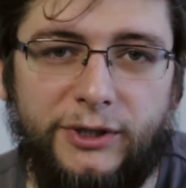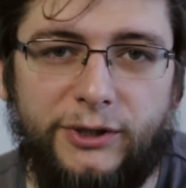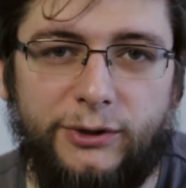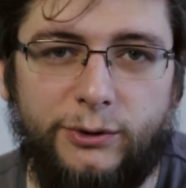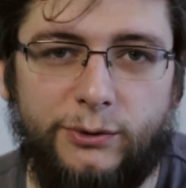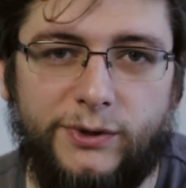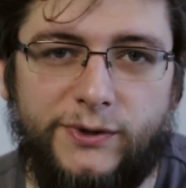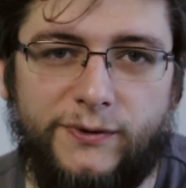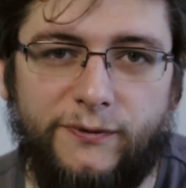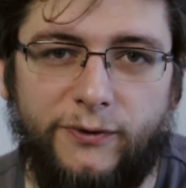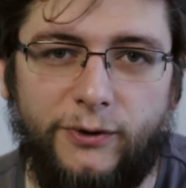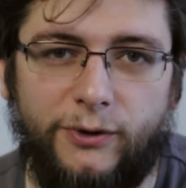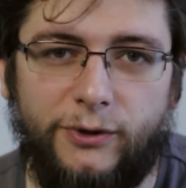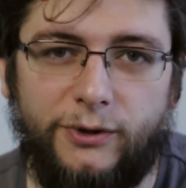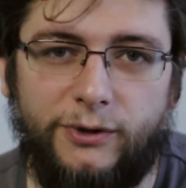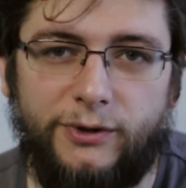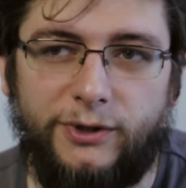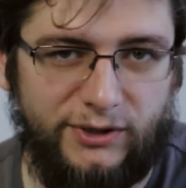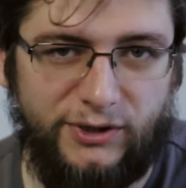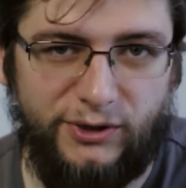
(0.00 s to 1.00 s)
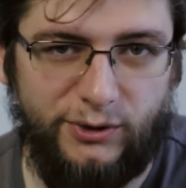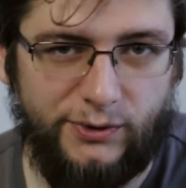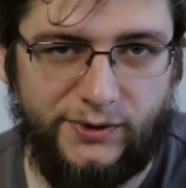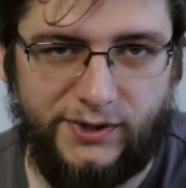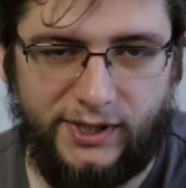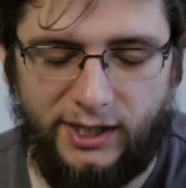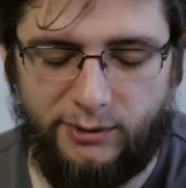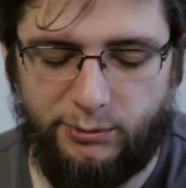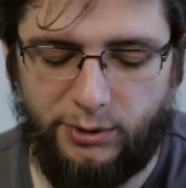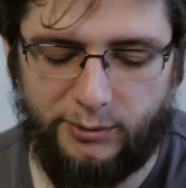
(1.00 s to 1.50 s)
use for the use
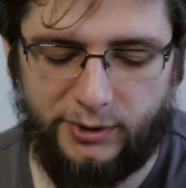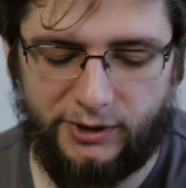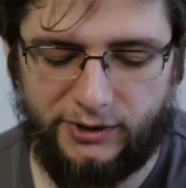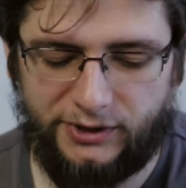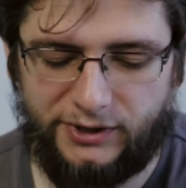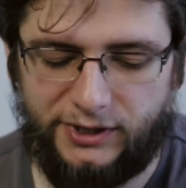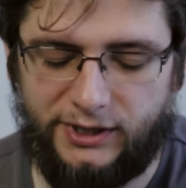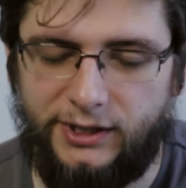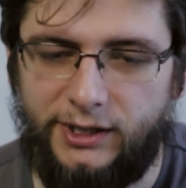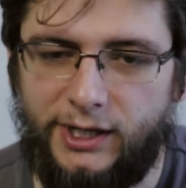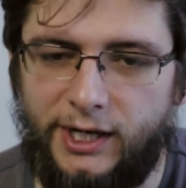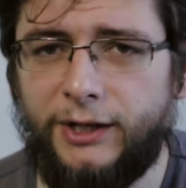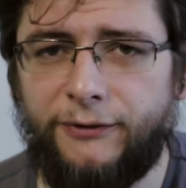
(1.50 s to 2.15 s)
capability.